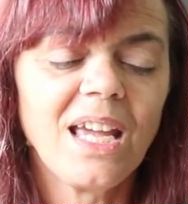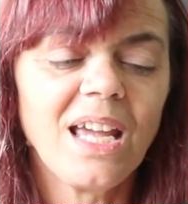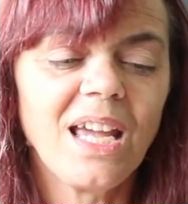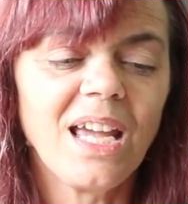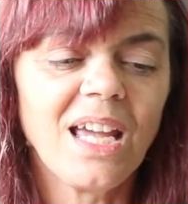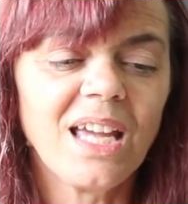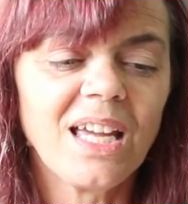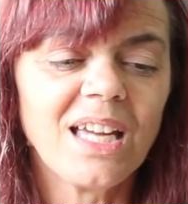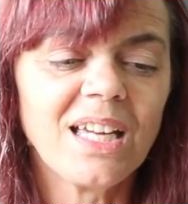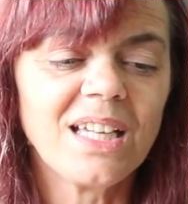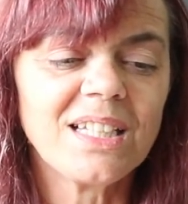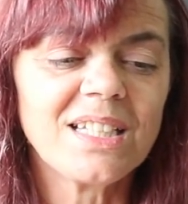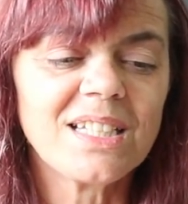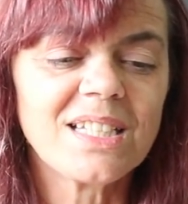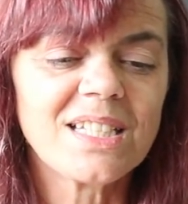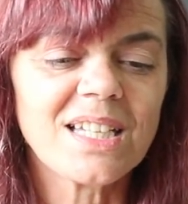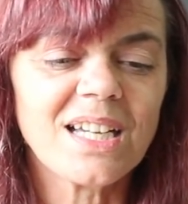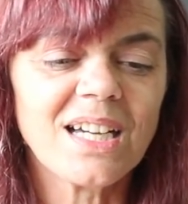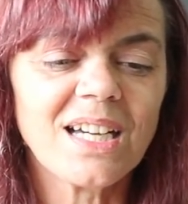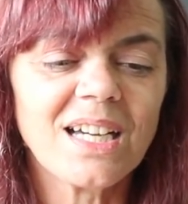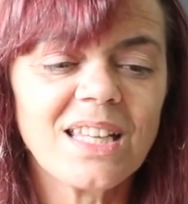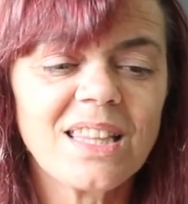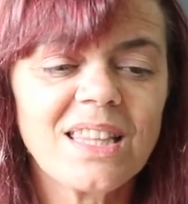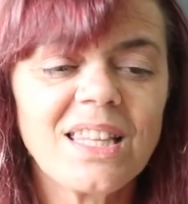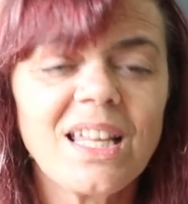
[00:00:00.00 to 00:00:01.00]
And
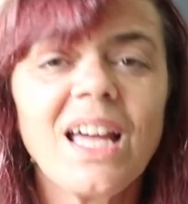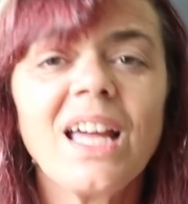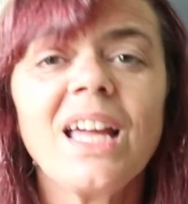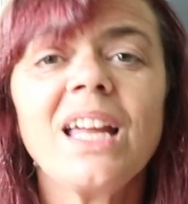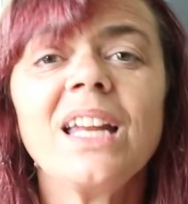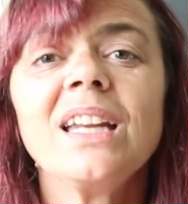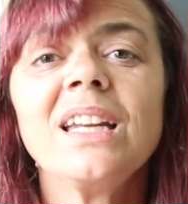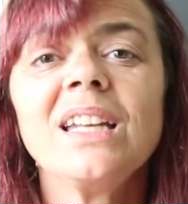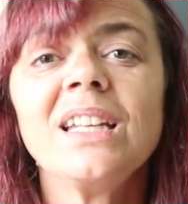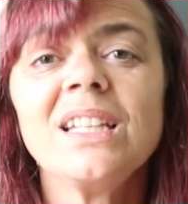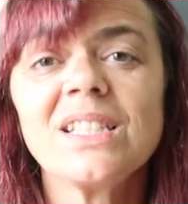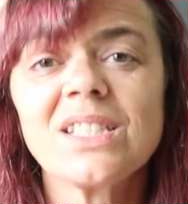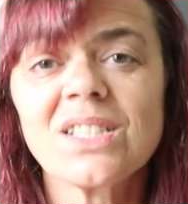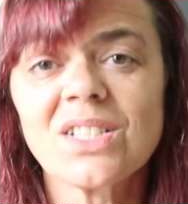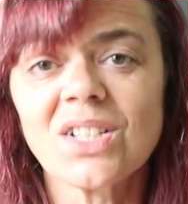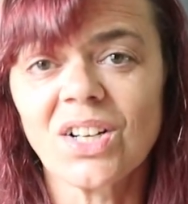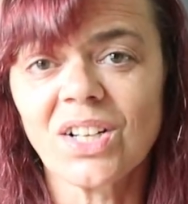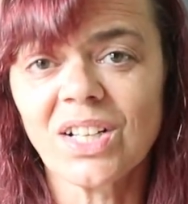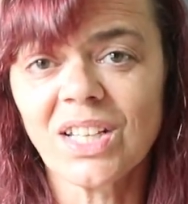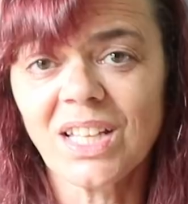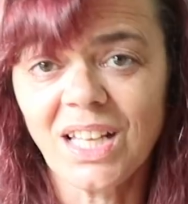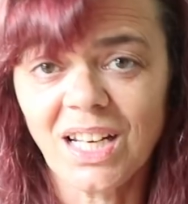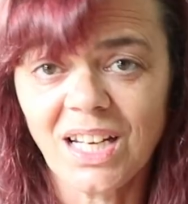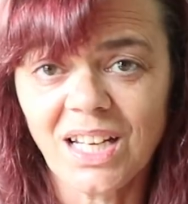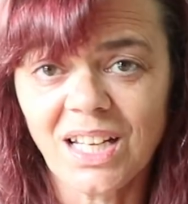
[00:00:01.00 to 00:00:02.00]
uh, then he
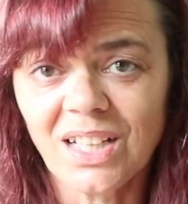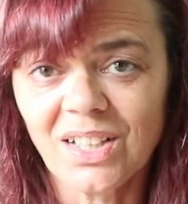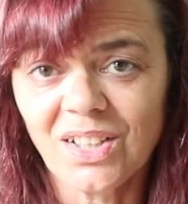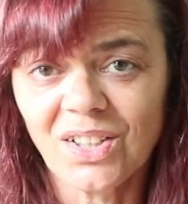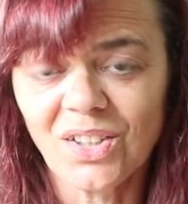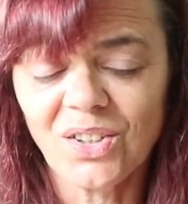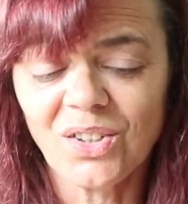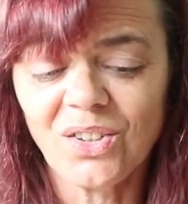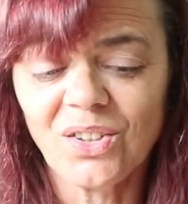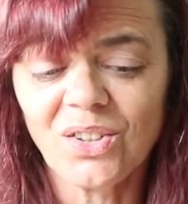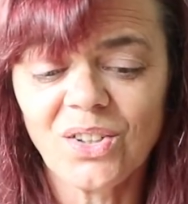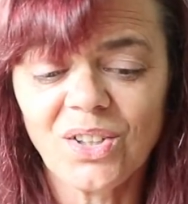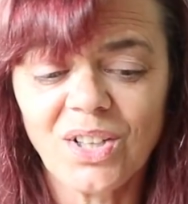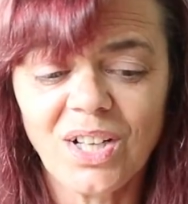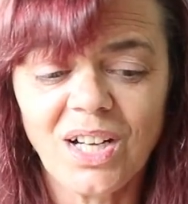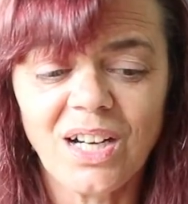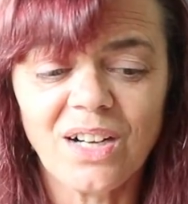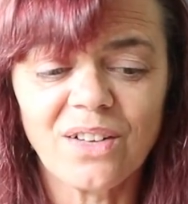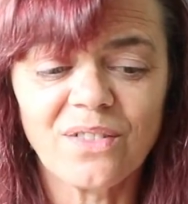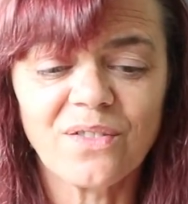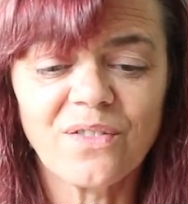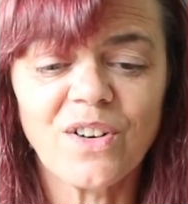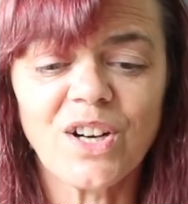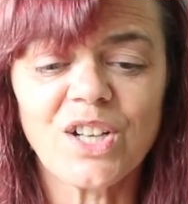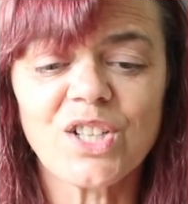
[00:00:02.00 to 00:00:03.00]
started getting a little
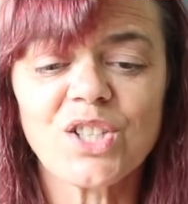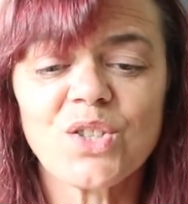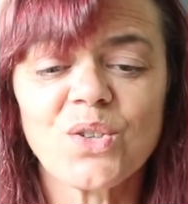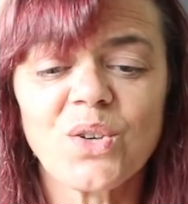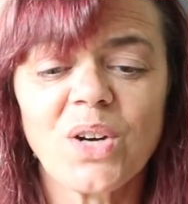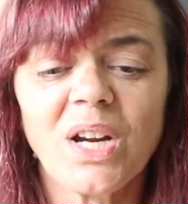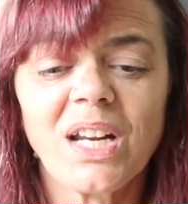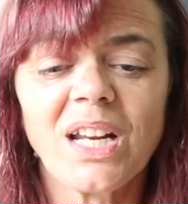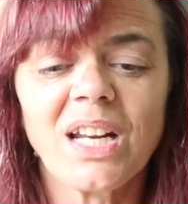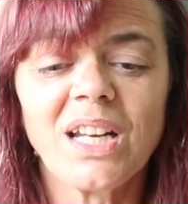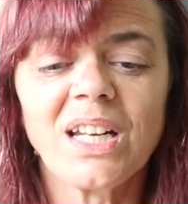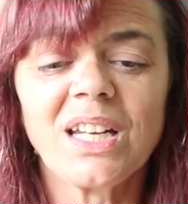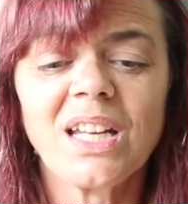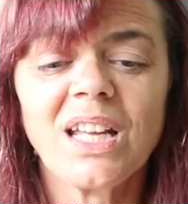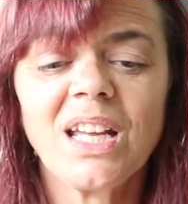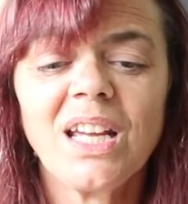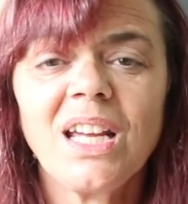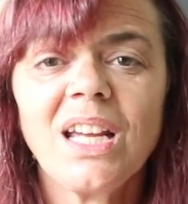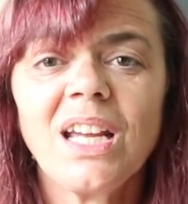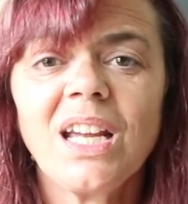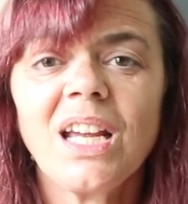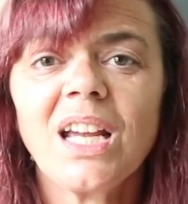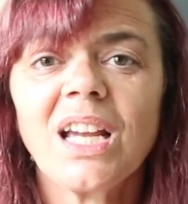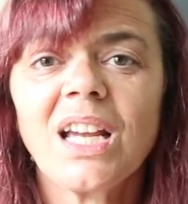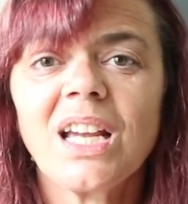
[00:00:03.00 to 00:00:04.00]
uh, frustrated
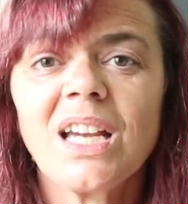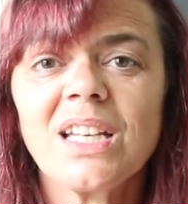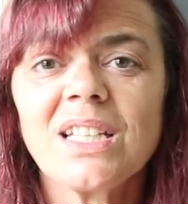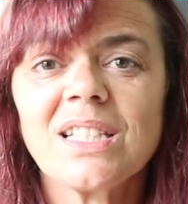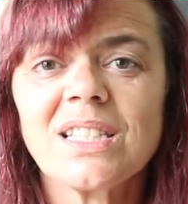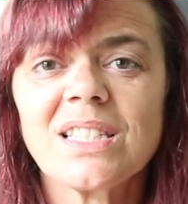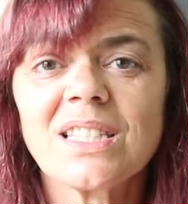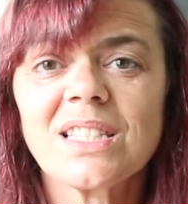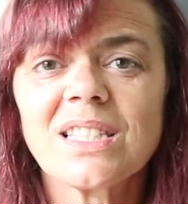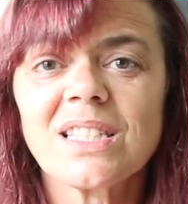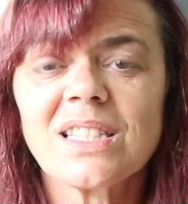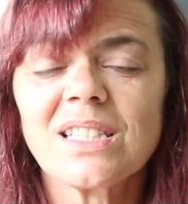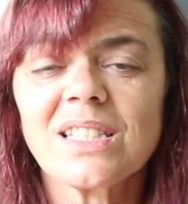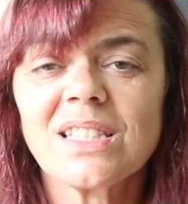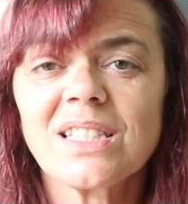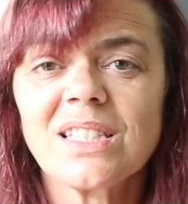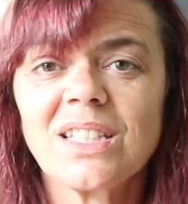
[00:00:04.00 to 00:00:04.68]
because,